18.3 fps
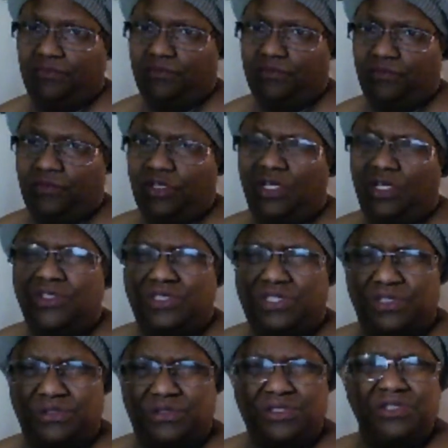So do
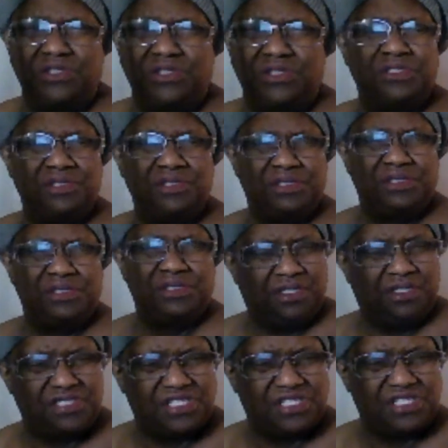you
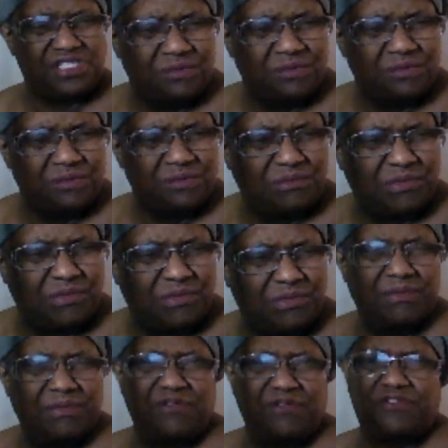see what I'm coming
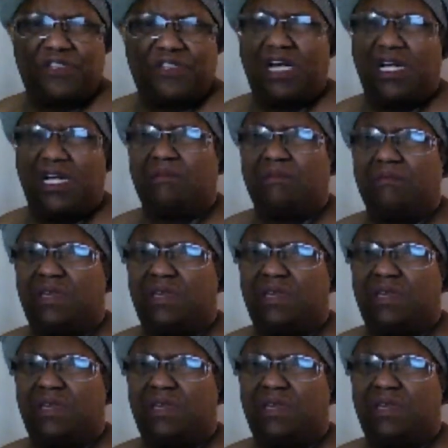from,